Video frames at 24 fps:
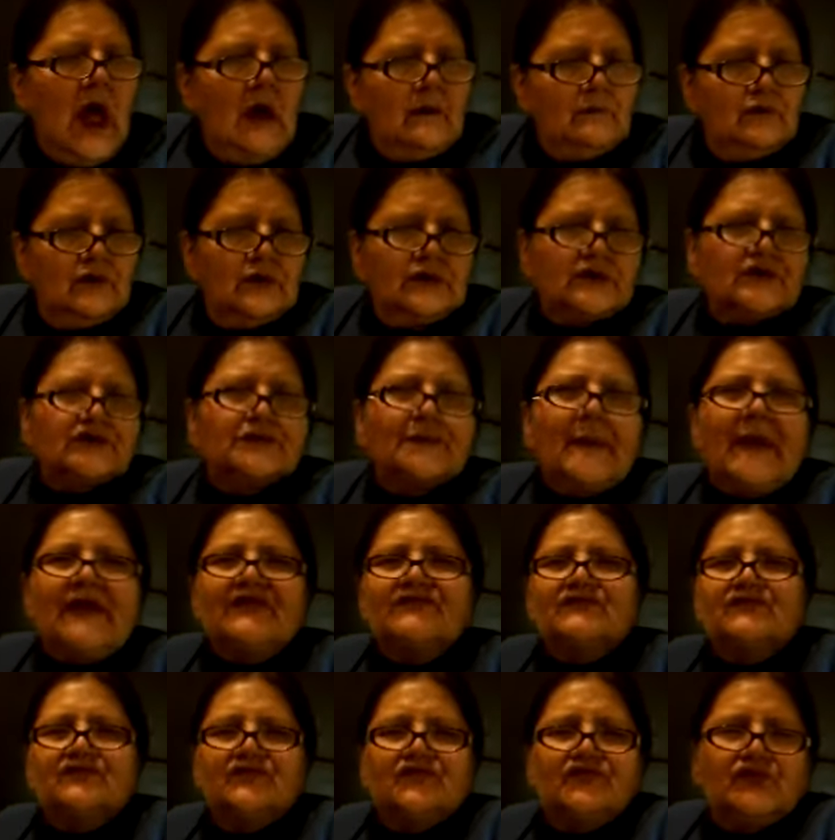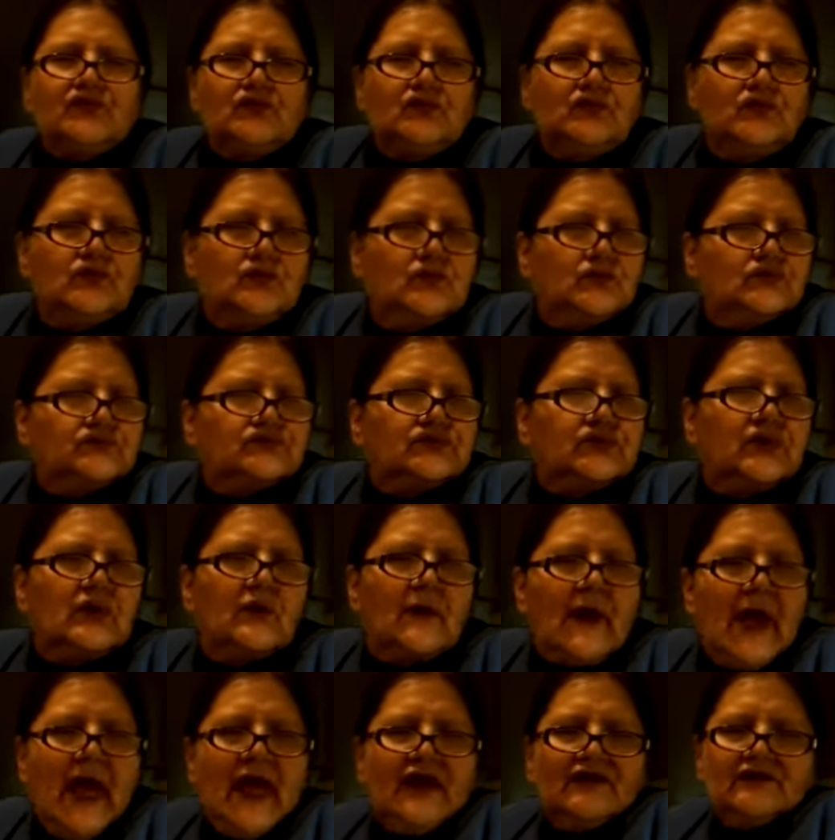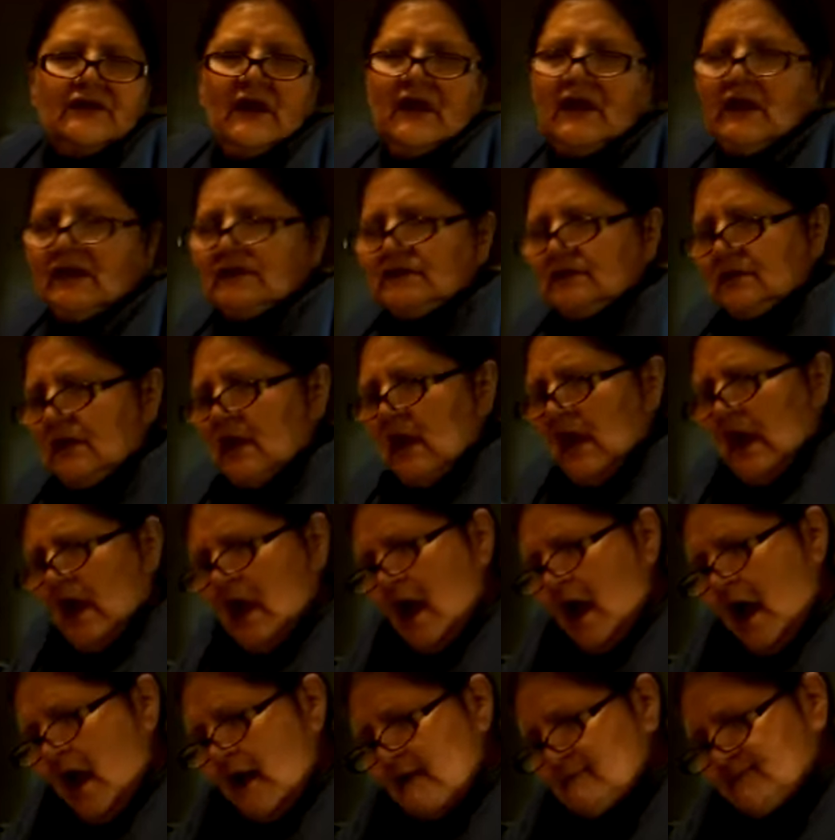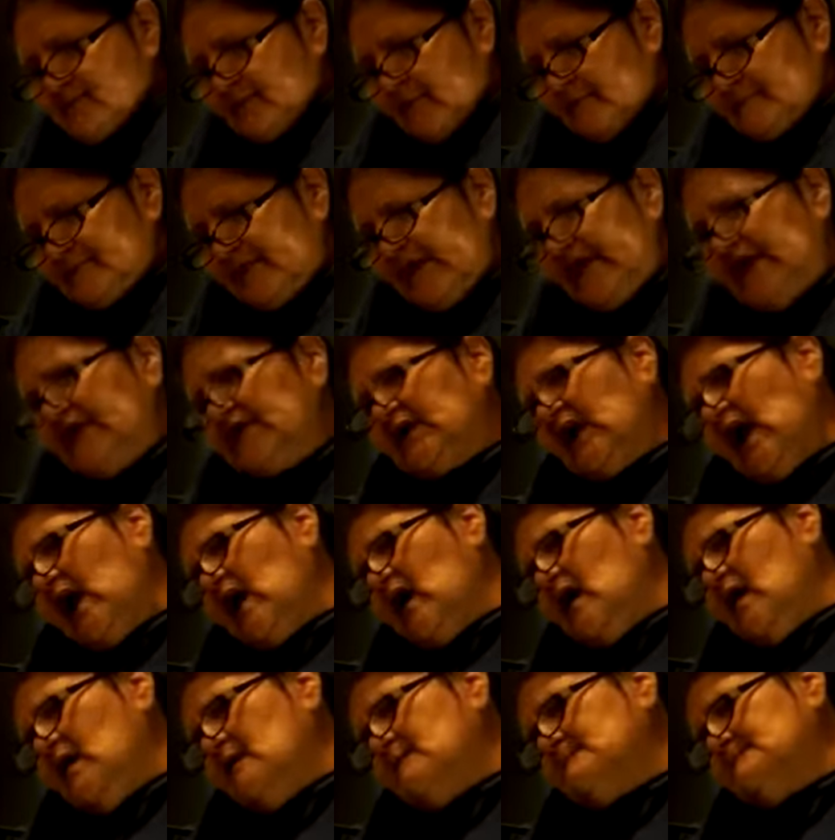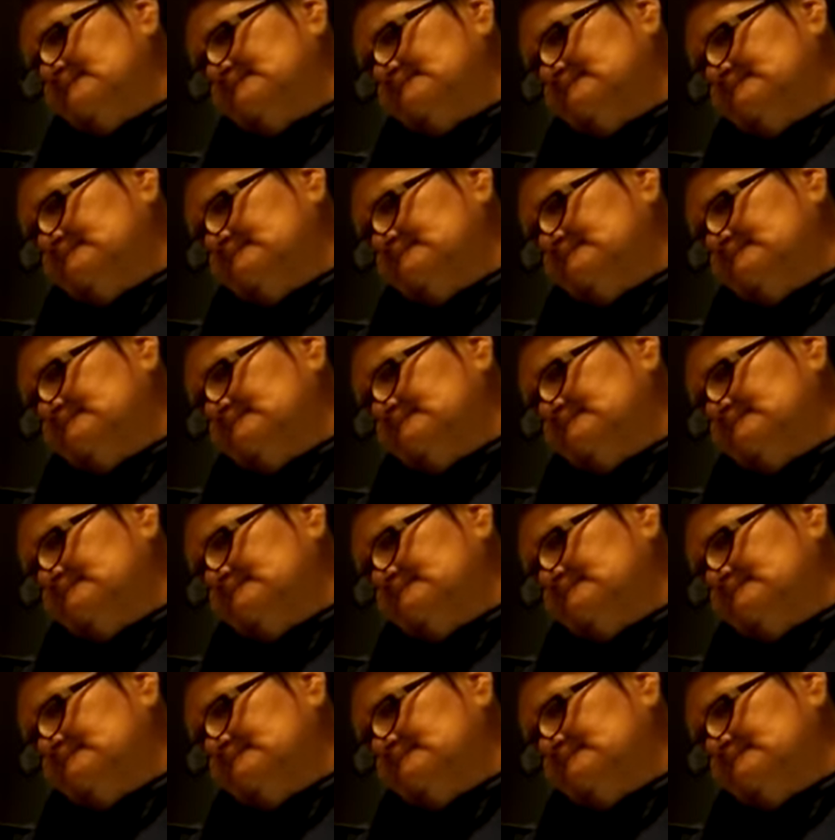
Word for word: real expensive suits, you know, I and from there, um,